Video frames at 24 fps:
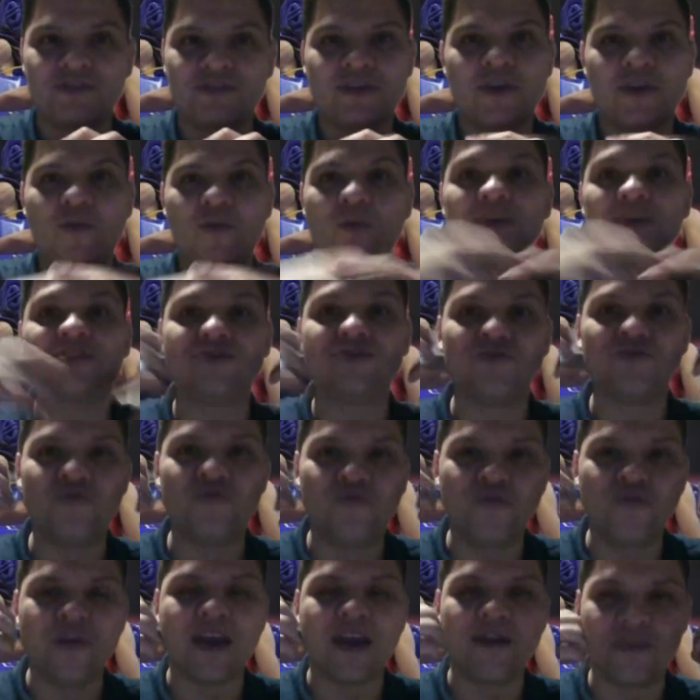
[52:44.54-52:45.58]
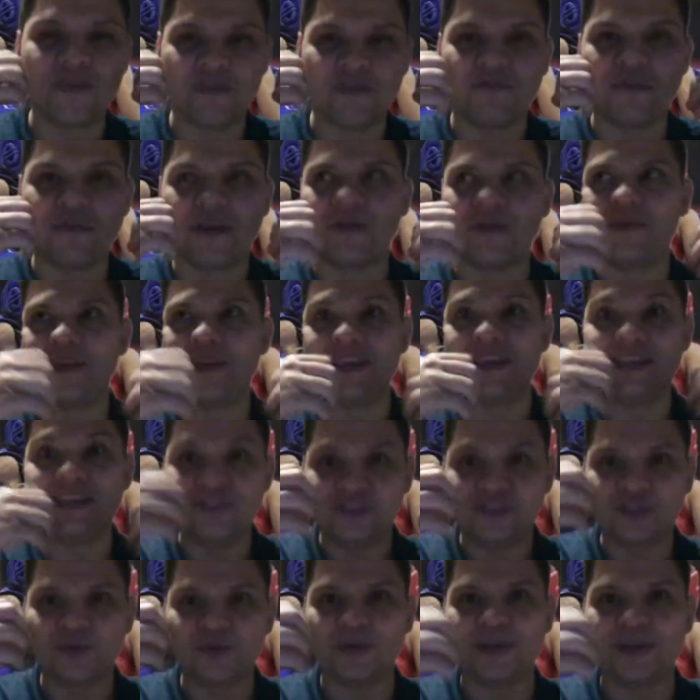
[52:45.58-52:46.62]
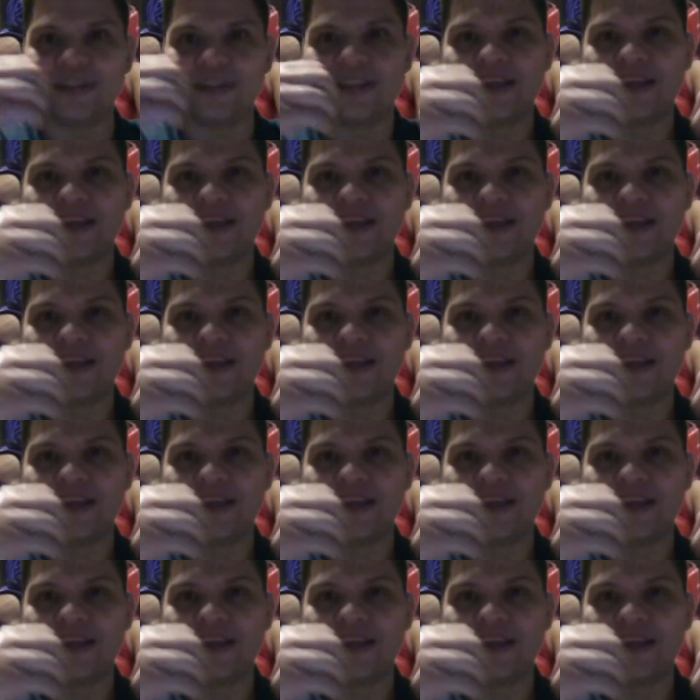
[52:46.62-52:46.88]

I was very, very into it.